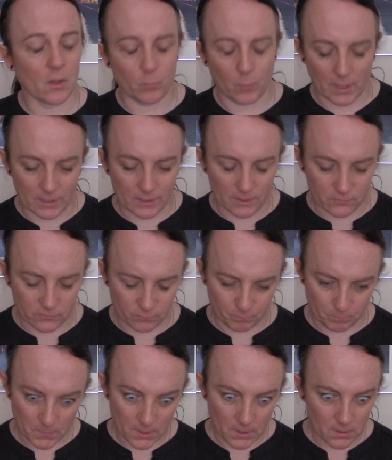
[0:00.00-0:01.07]
while
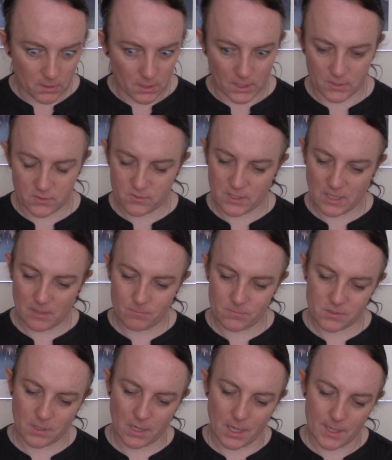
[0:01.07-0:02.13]
it
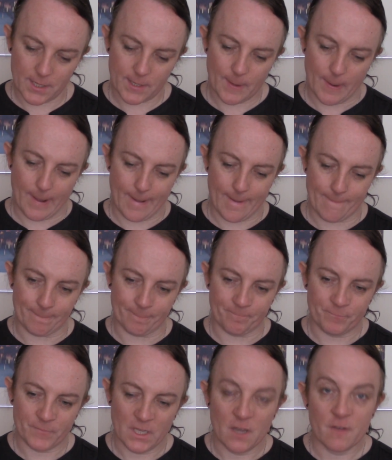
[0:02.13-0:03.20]
seems like
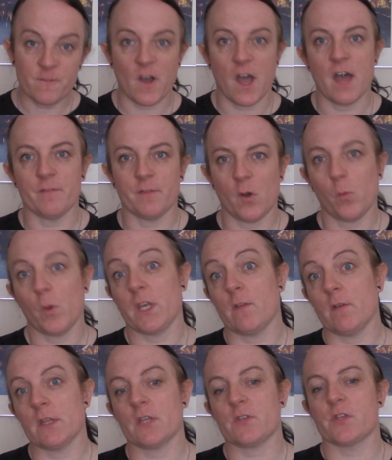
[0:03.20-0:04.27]
forever when you're
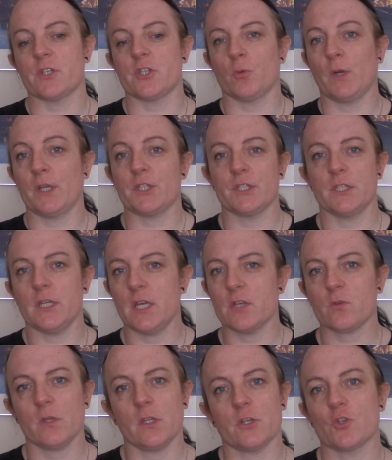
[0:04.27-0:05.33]
in that situation, it is
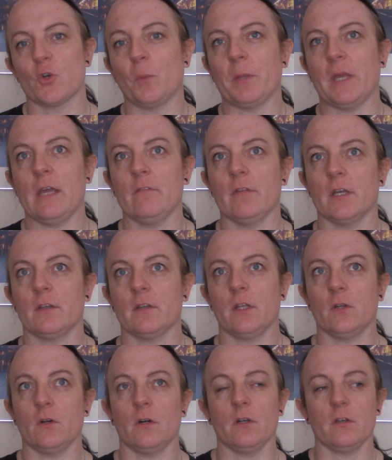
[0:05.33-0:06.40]
only a short period. You
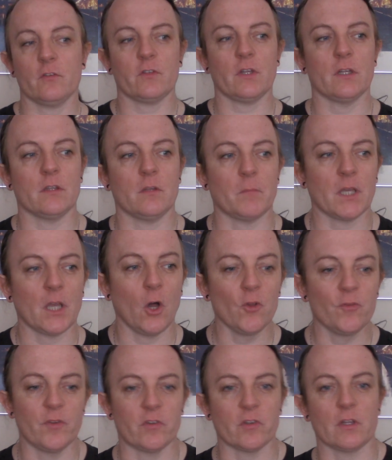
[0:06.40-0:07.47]
know, understand that my whole
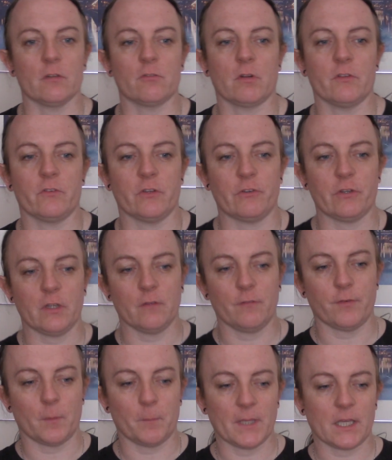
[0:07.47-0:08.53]
physical transition
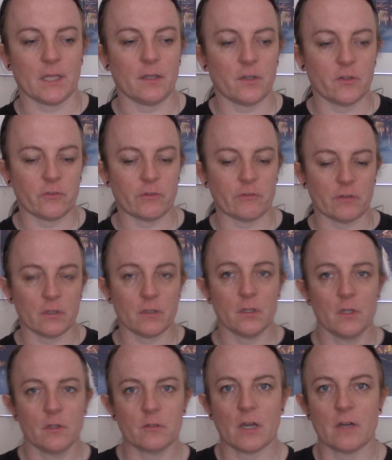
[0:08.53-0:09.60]
from making the decision
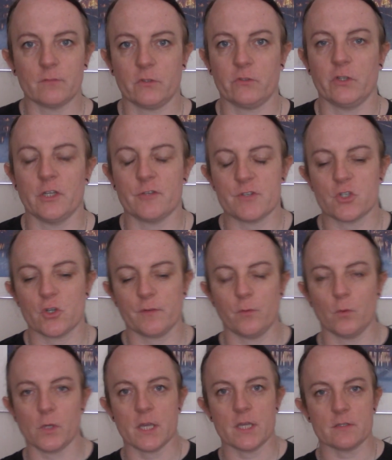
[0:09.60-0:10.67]
to having a surgery took
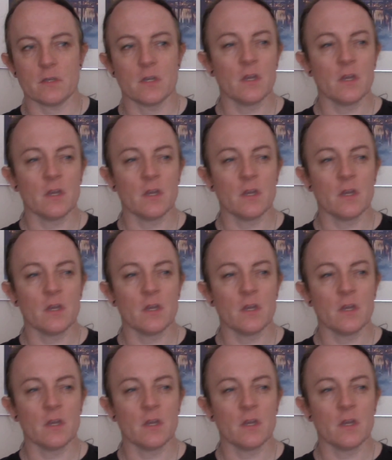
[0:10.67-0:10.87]
4 years.